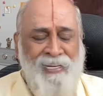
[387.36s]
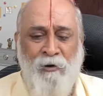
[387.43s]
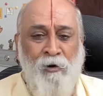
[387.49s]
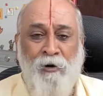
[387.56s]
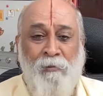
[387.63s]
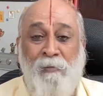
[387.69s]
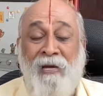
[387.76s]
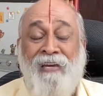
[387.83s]
They
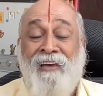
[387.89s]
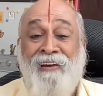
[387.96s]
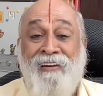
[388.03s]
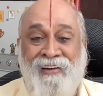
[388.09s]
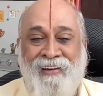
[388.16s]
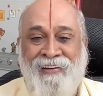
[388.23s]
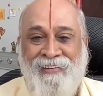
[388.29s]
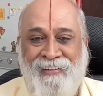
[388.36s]
are
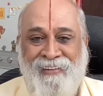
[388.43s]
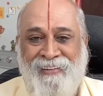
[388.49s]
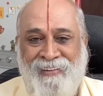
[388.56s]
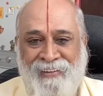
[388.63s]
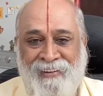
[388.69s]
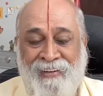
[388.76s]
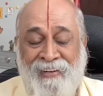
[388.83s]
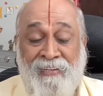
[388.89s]
organical.
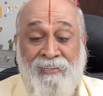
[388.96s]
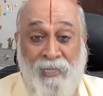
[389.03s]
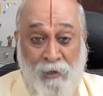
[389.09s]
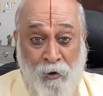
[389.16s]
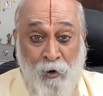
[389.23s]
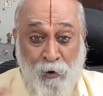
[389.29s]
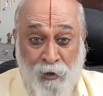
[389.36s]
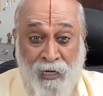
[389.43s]

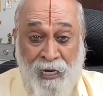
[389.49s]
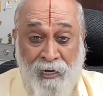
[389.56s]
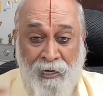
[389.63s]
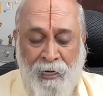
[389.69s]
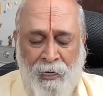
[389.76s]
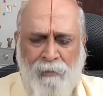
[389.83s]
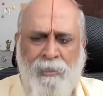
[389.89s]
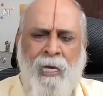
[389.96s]
They
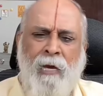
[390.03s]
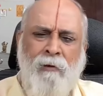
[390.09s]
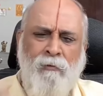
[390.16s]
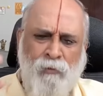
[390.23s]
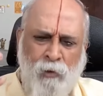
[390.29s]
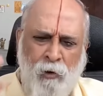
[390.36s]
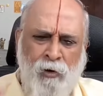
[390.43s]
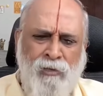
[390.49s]

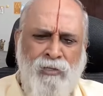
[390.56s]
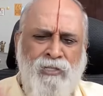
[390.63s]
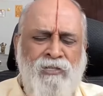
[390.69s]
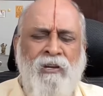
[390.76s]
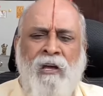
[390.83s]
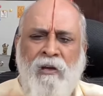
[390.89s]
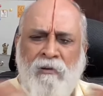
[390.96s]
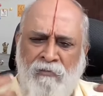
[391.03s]
have
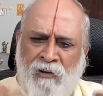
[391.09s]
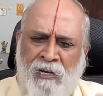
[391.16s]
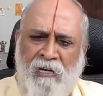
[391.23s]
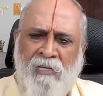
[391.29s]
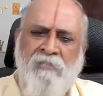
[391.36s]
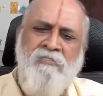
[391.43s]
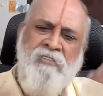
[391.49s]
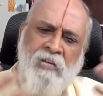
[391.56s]
thoughts,
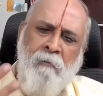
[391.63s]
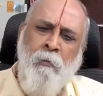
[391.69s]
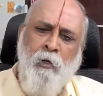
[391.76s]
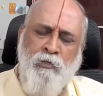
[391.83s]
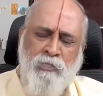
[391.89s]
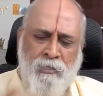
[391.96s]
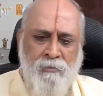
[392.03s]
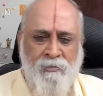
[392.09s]
feelings,
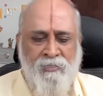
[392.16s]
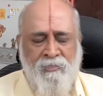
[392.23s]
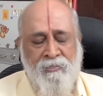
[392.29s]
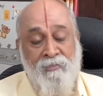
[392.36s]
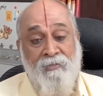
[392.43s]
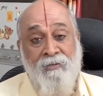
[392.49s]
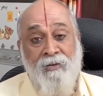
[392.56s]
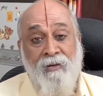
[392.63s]

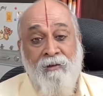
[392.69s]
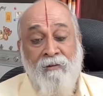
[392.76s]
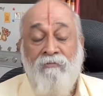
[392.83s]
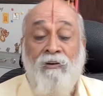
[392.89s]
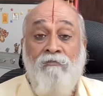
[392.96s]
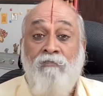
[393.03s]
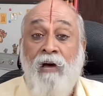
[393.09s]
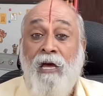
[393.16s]
emotions.
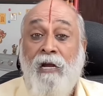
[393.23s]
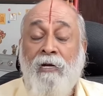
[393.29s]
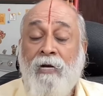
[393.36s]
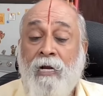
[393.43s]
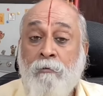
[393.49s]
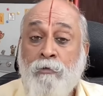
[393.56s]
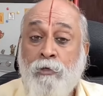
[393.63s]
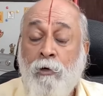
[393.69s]
From
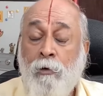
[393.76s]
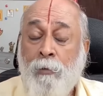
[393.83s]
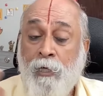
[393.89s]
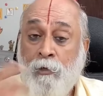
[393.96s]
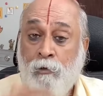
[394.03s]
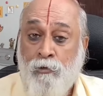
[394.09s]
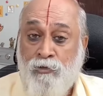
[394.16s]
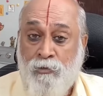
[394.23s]
where it comes,
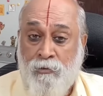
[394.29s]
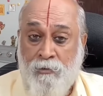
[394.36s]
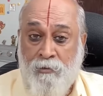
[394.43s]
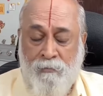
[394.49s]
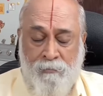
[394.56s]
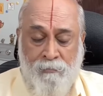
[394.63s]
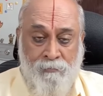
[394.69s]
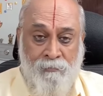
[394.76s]
nobody
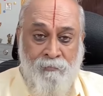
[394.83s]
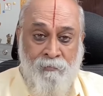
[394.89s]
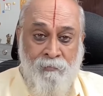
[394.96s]
knows.